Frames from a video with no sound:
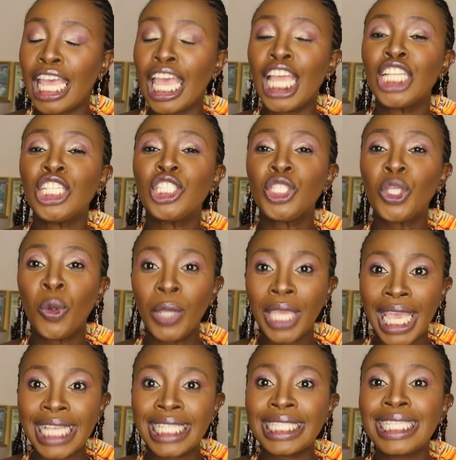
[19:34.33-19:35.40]
and
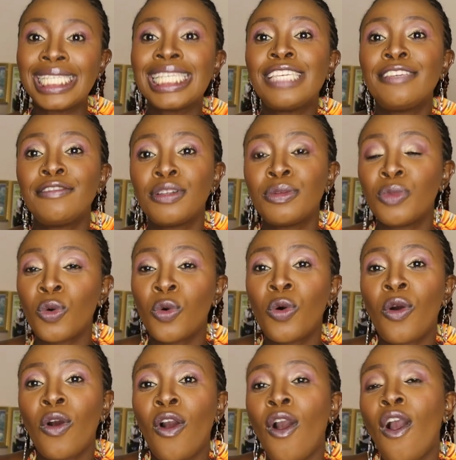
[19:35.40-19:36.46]
showcasing even
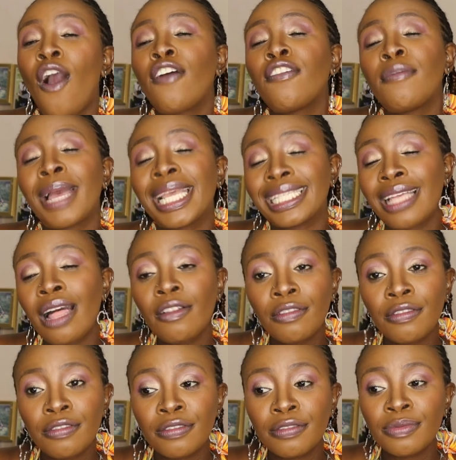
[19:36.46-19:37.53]
more of
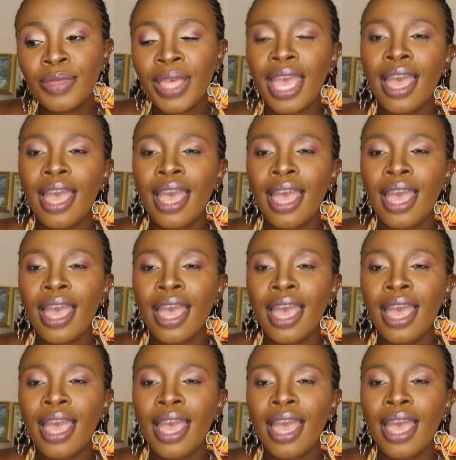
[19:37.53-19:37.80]
myself.